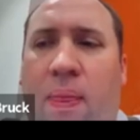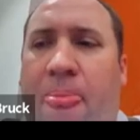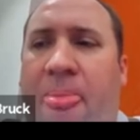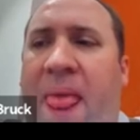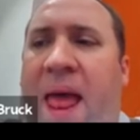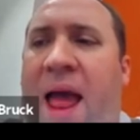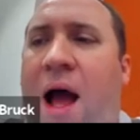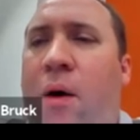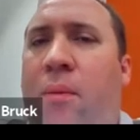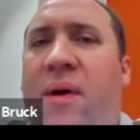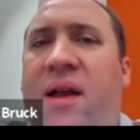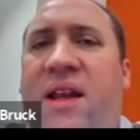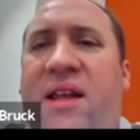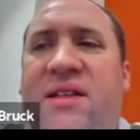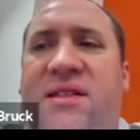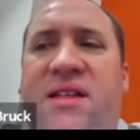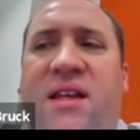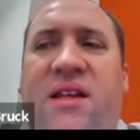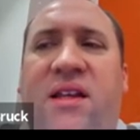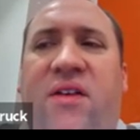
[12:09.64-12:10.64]
How many
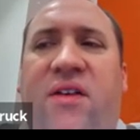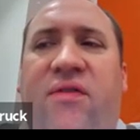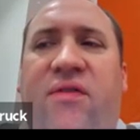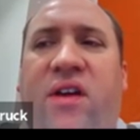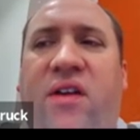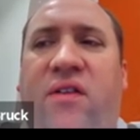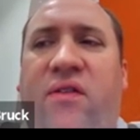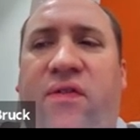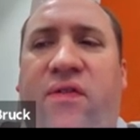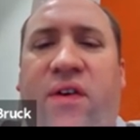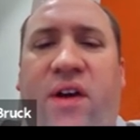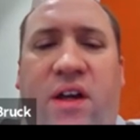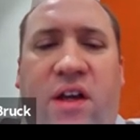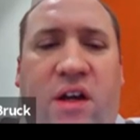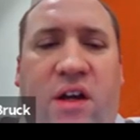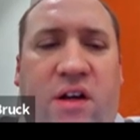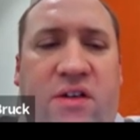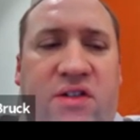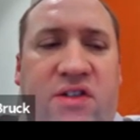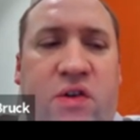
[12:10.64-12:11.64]
significant
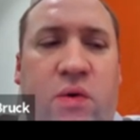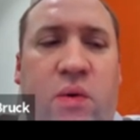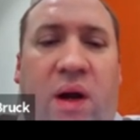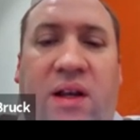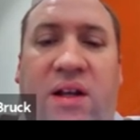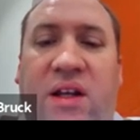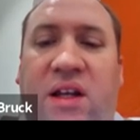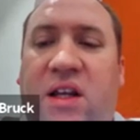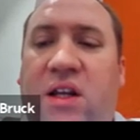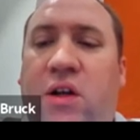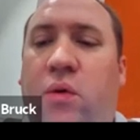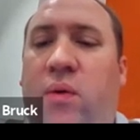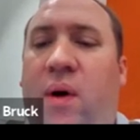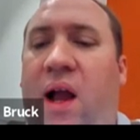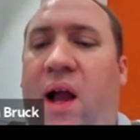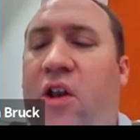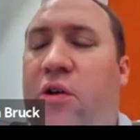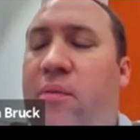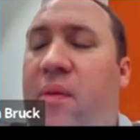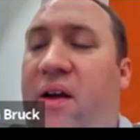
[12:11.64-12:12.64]
figures do I need to
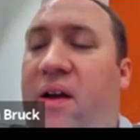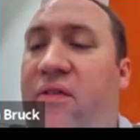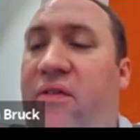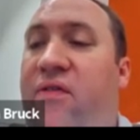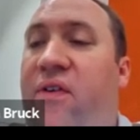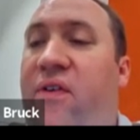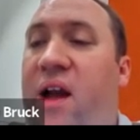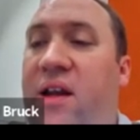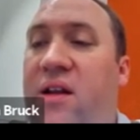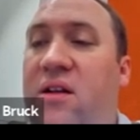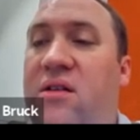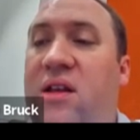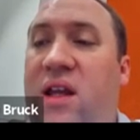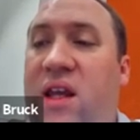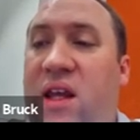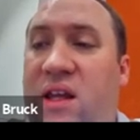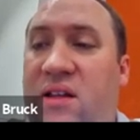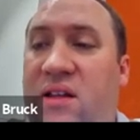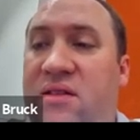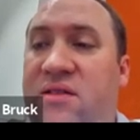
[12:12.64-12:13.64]
round my final
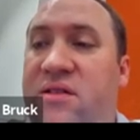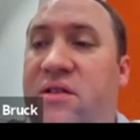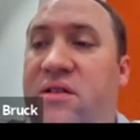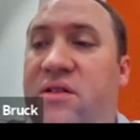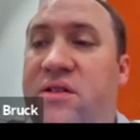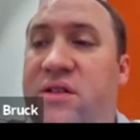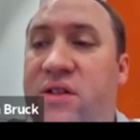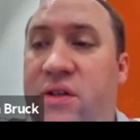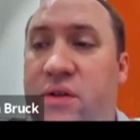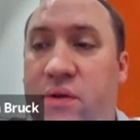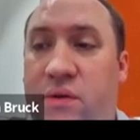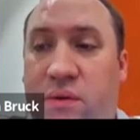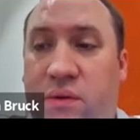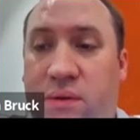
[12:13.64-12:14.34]
answer to?